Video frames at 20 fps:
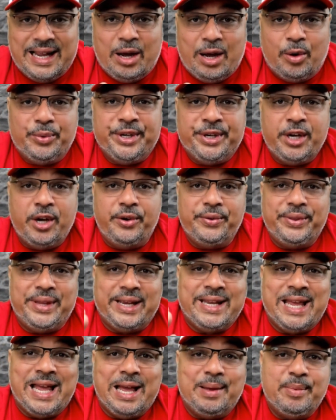we know
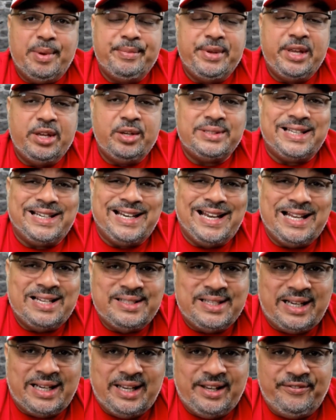that chamomile is an
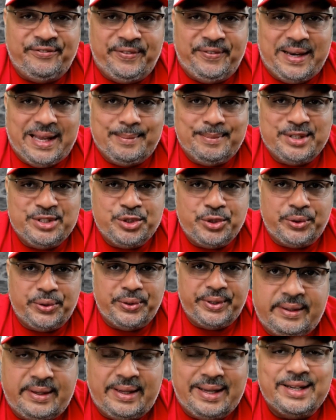
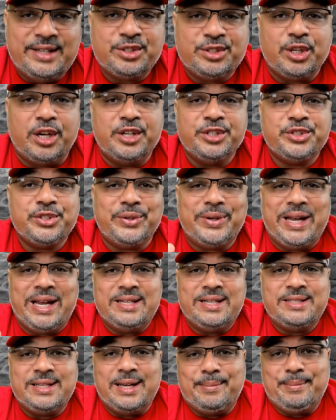anti-inflammatory and is also
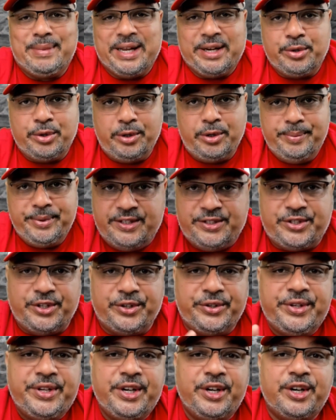antimicrobial. So
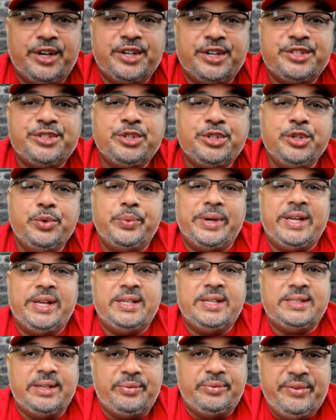here are two ways
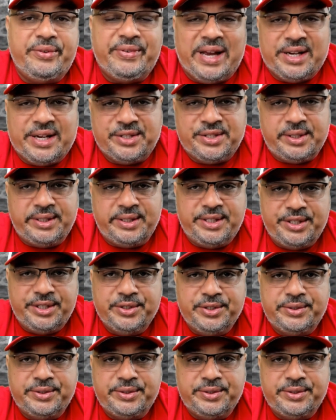that we've actually used